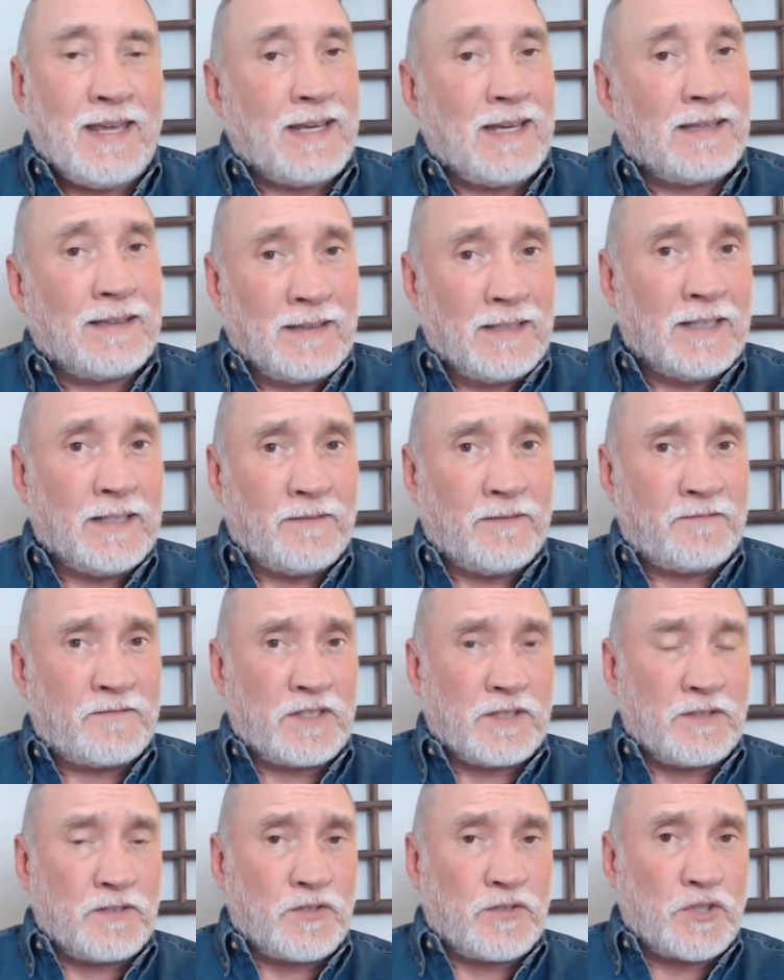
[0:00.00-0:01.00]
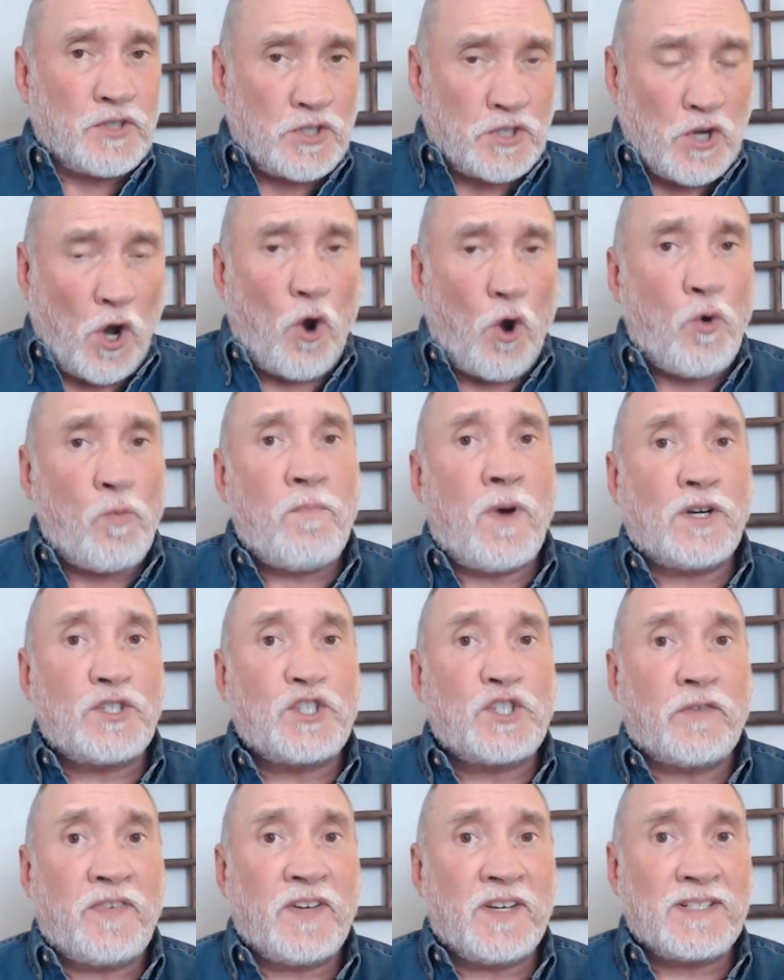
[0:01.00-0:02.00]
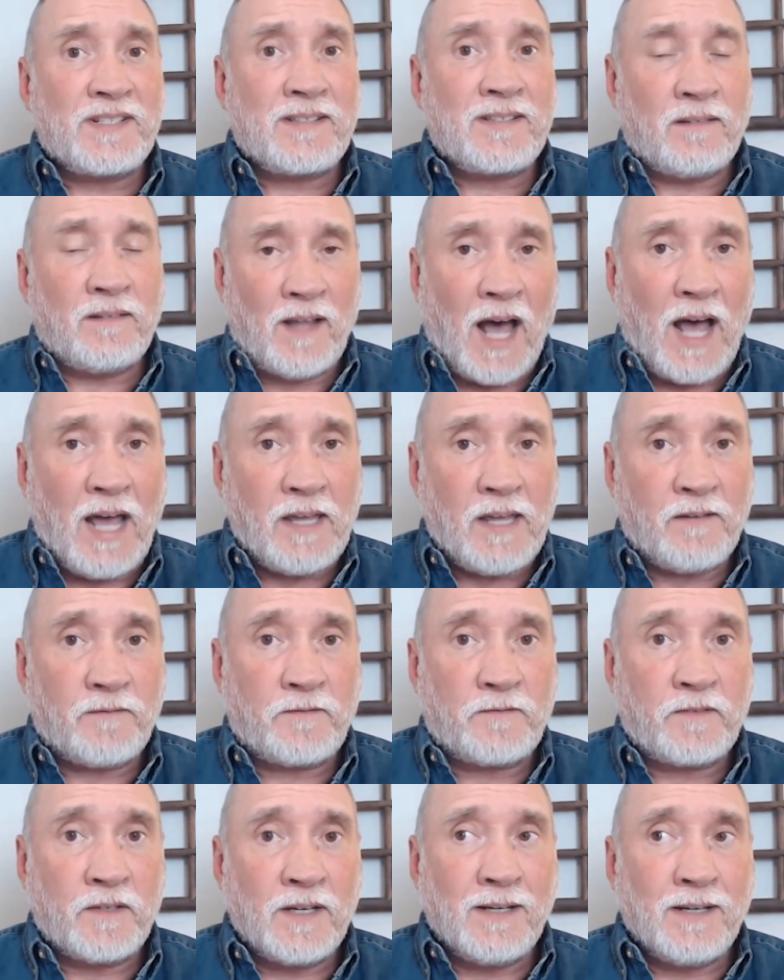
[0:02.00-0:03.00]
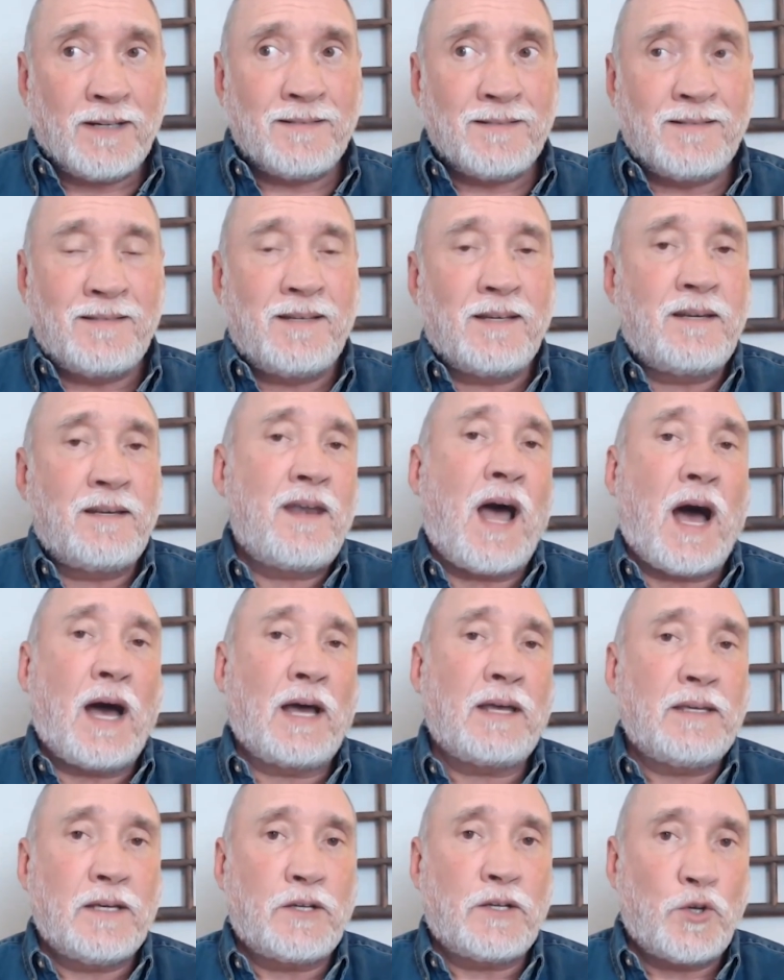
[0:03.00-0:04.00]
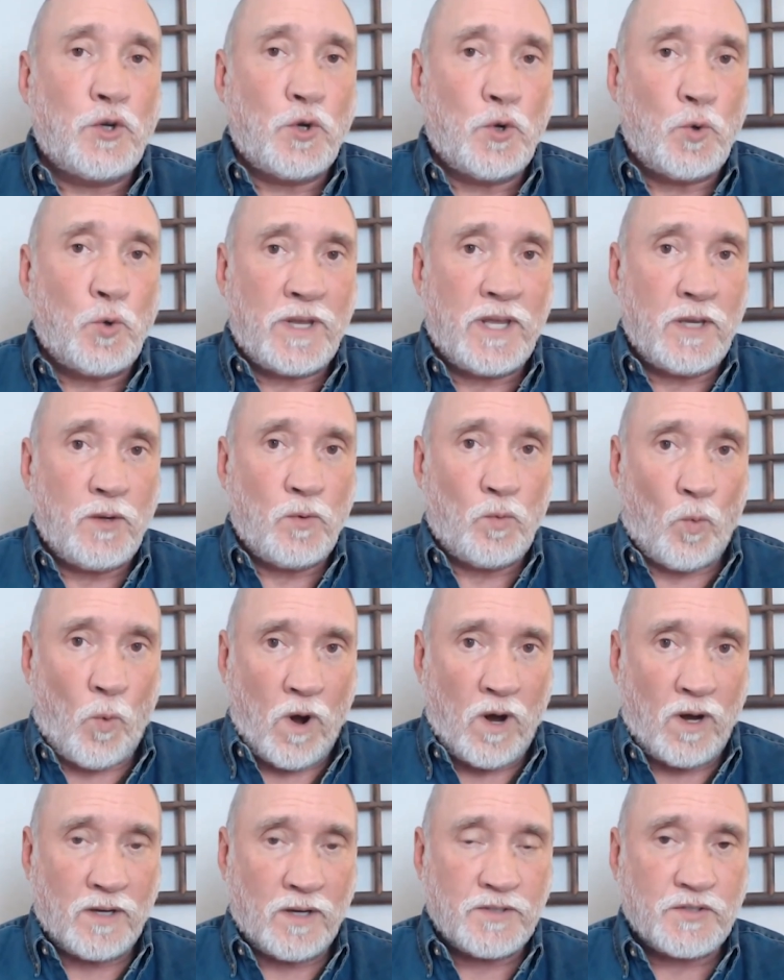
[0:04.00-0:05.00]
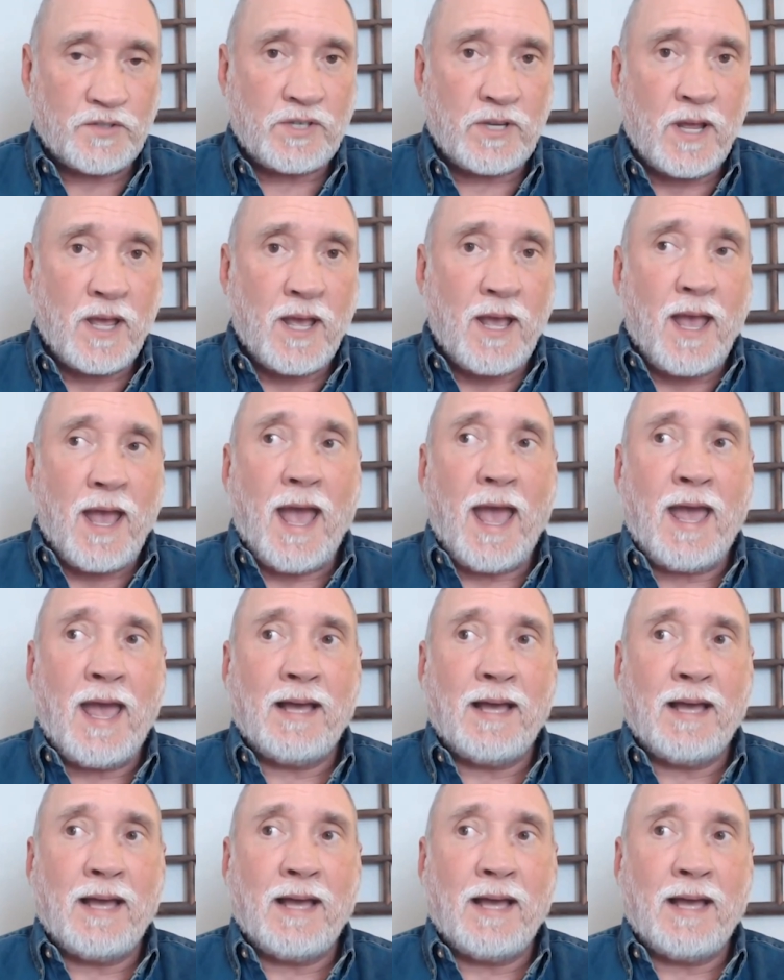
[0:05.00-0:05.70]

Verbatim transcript: he had lived so much of his life denying who he was